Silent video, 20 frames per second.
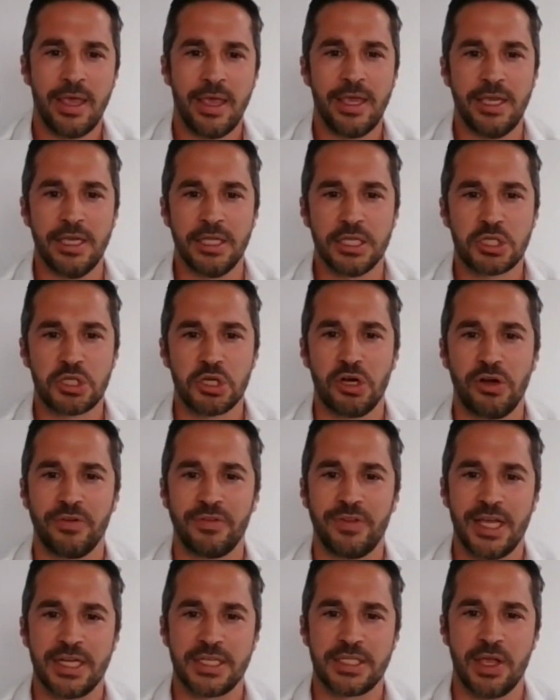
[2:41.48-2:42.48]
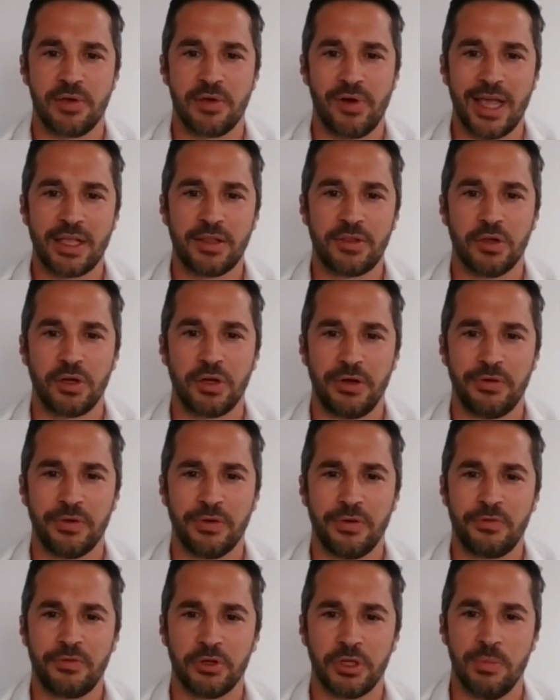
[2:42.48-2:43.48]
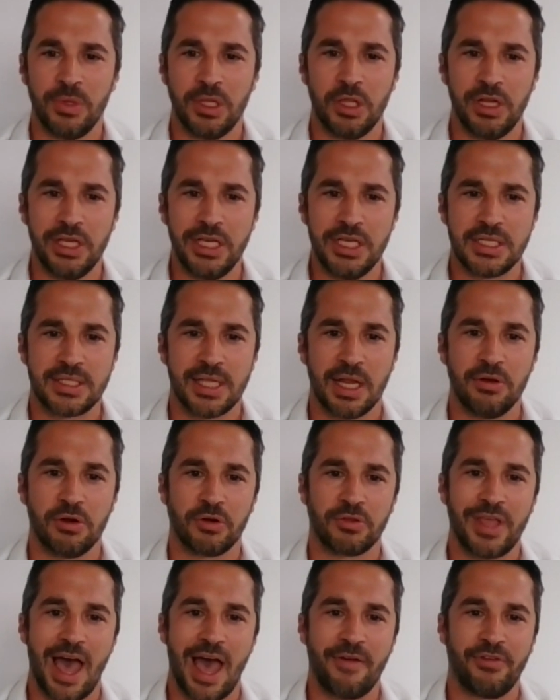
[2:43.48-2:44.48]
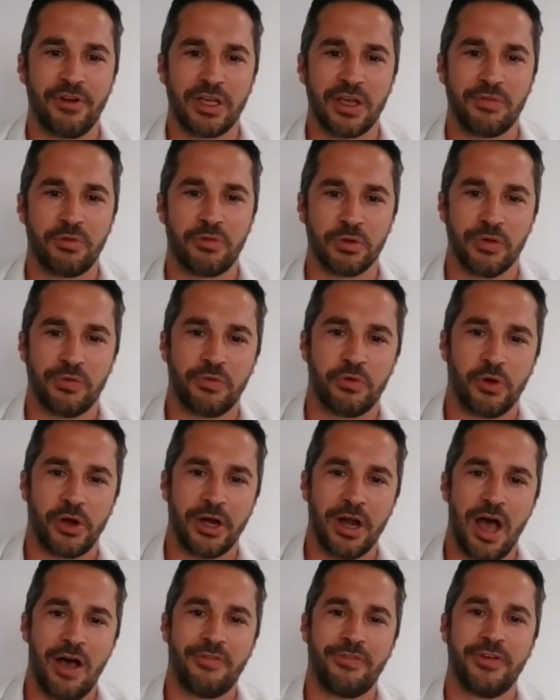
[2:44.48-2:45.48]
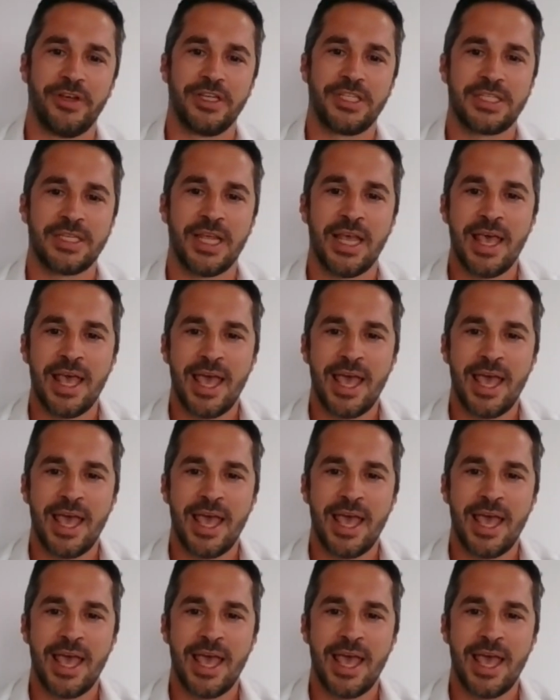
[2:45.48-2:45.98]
He served as director for the Middle East and North Africa for the Foreign Office